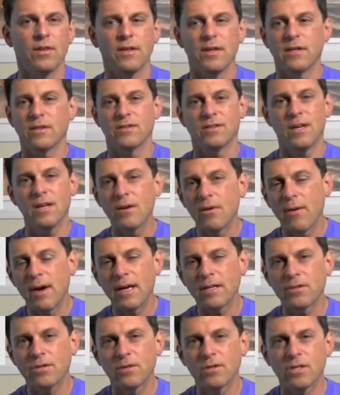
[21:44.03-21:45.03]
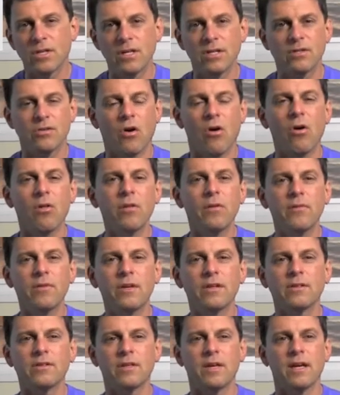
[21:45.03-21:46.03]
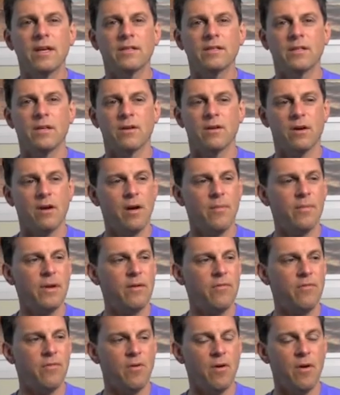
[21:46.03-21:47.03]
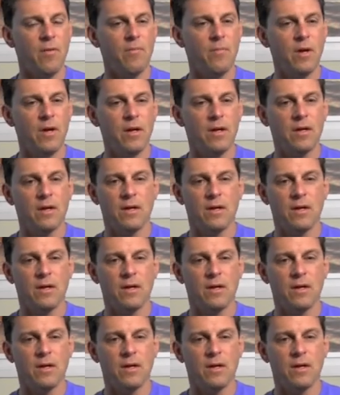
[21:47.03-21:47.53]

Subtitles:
the xenoestrogens, all of these things that are coming from